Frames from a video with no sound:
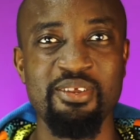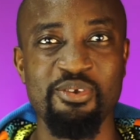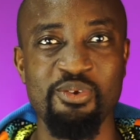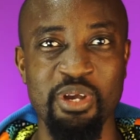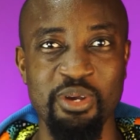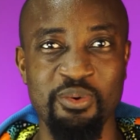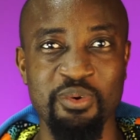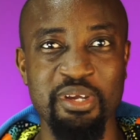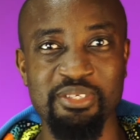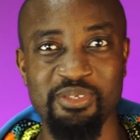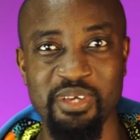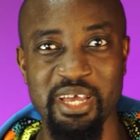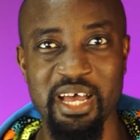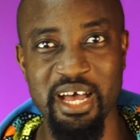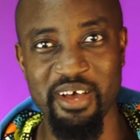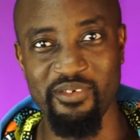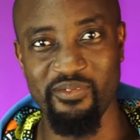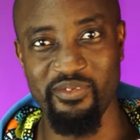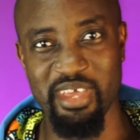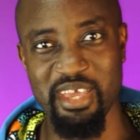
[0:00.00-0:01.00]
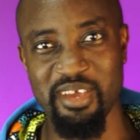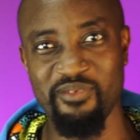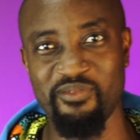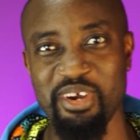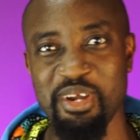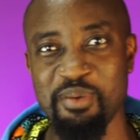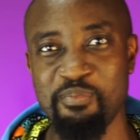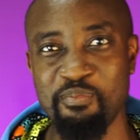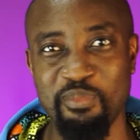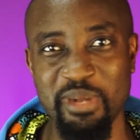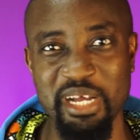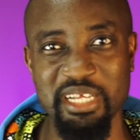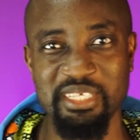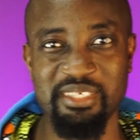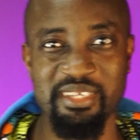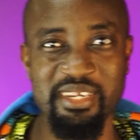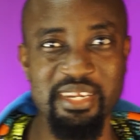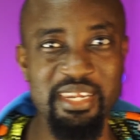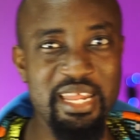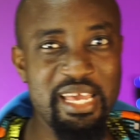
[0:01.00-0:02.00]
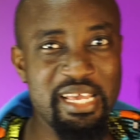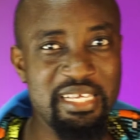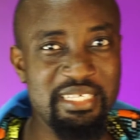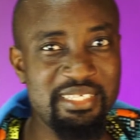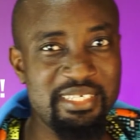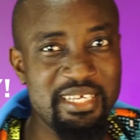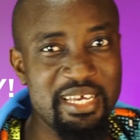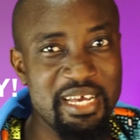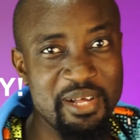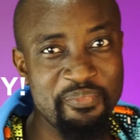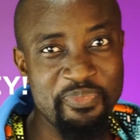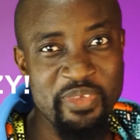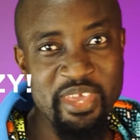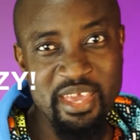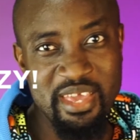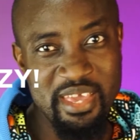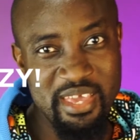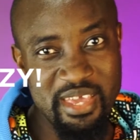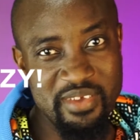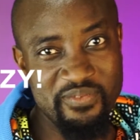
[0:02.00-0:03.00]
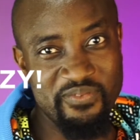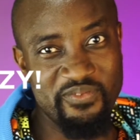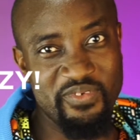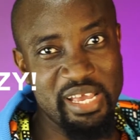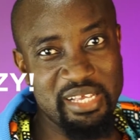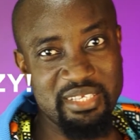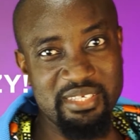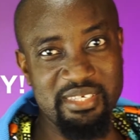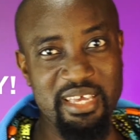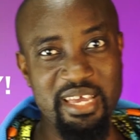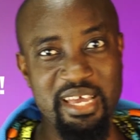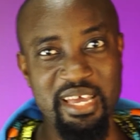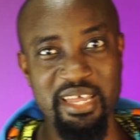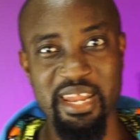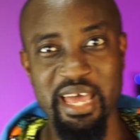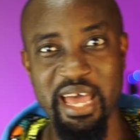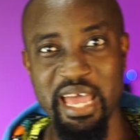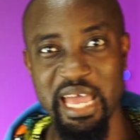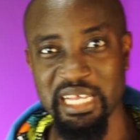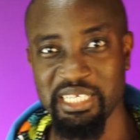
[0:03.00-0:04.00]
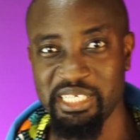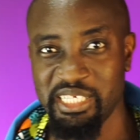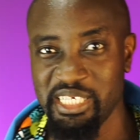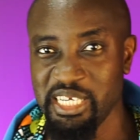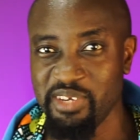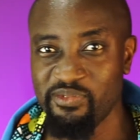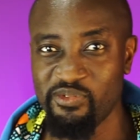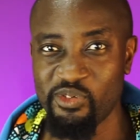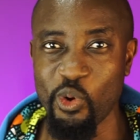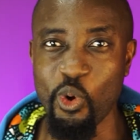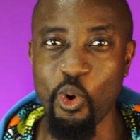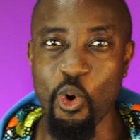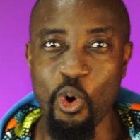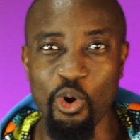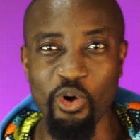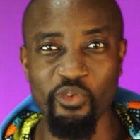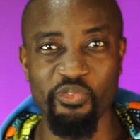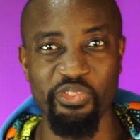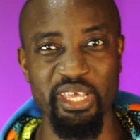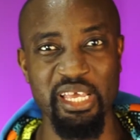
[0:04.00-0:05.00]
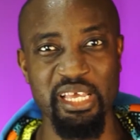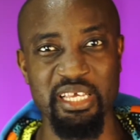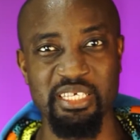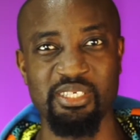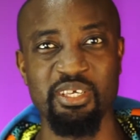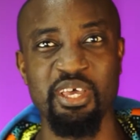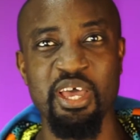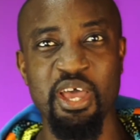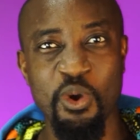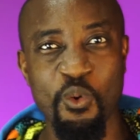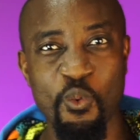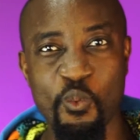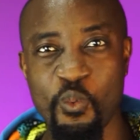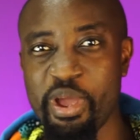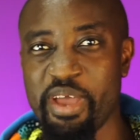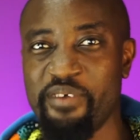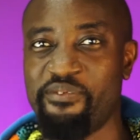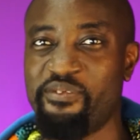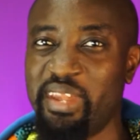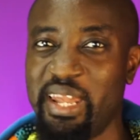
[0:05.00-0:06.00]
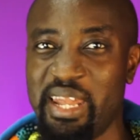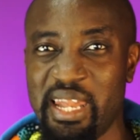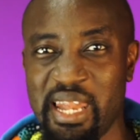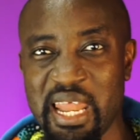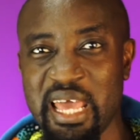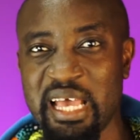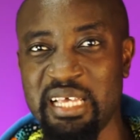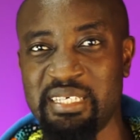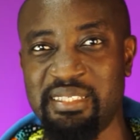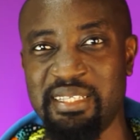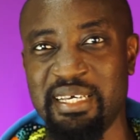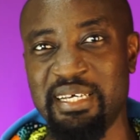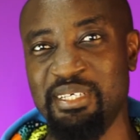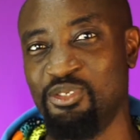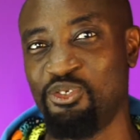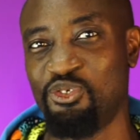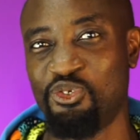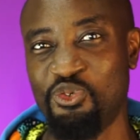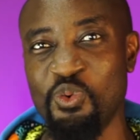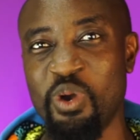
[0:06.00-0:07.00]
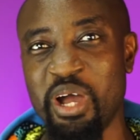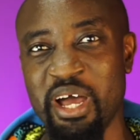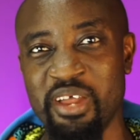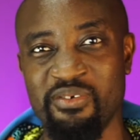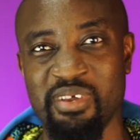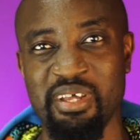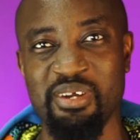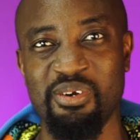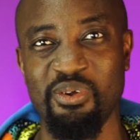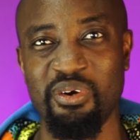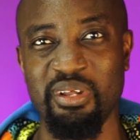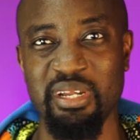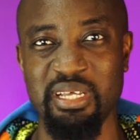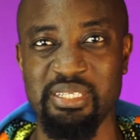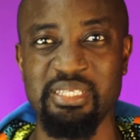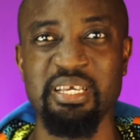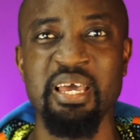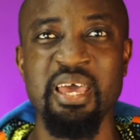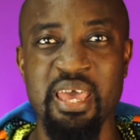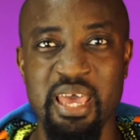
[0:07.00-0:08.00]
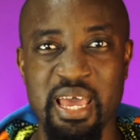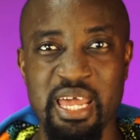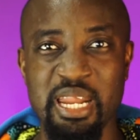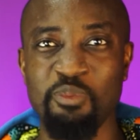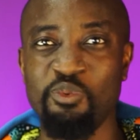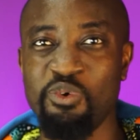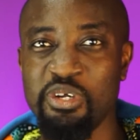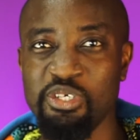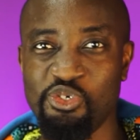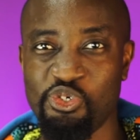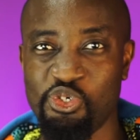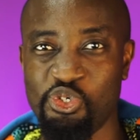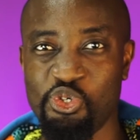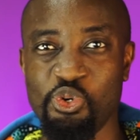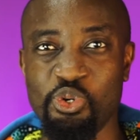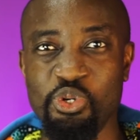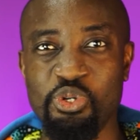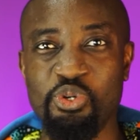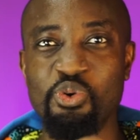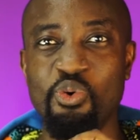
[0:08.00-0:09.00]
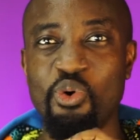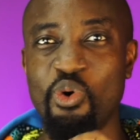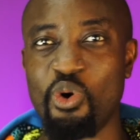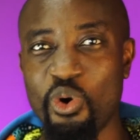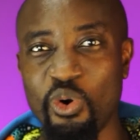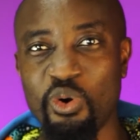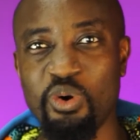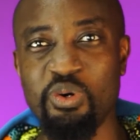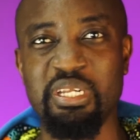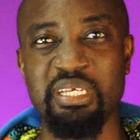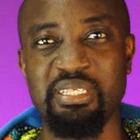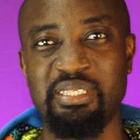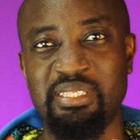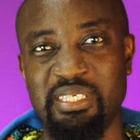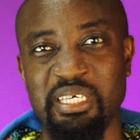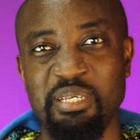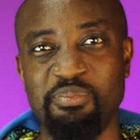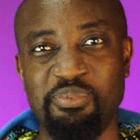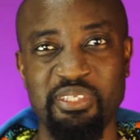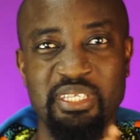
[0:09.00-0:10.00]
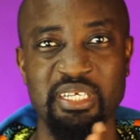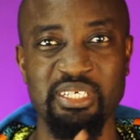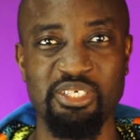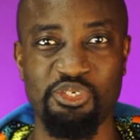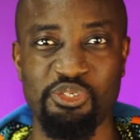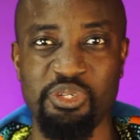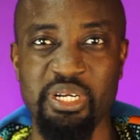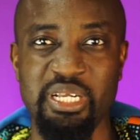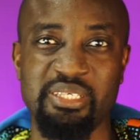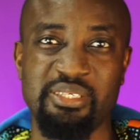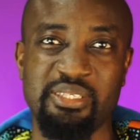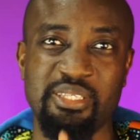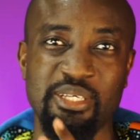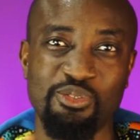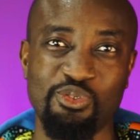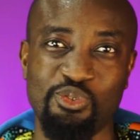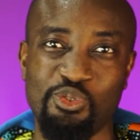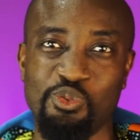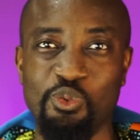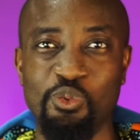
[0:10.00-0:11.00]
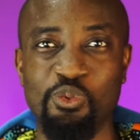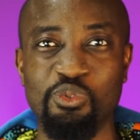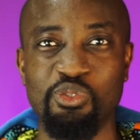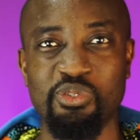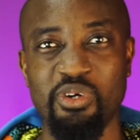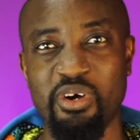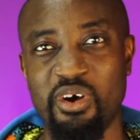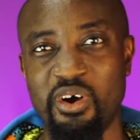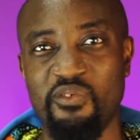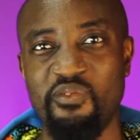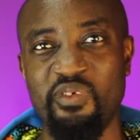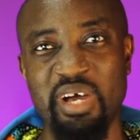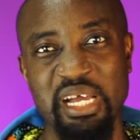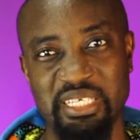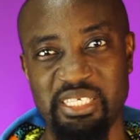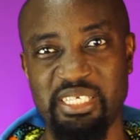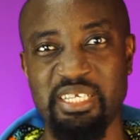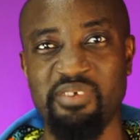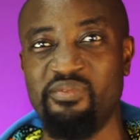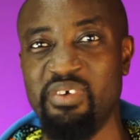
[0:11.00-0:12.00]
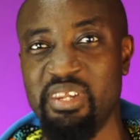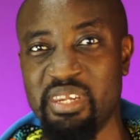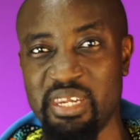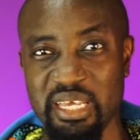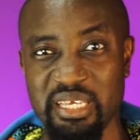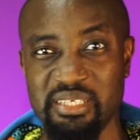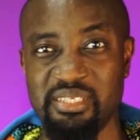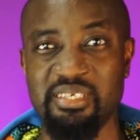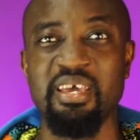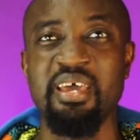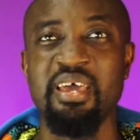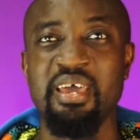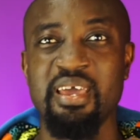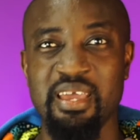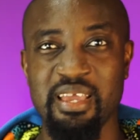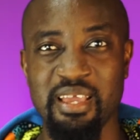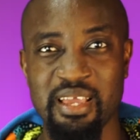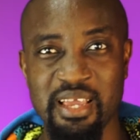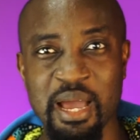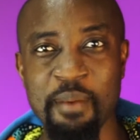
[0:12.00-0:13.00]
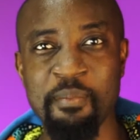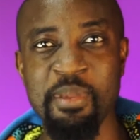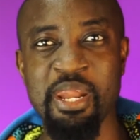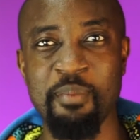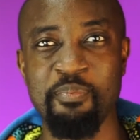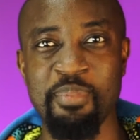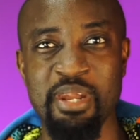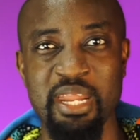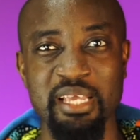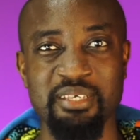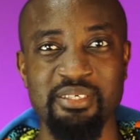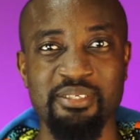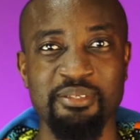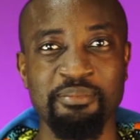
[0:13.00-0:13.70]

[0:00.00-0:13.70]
you are going to have a very much nicer effect. And I achieved all this with less than $200, and I'm going to show you all the tips, the tricks, the tools of achieving this coming up next.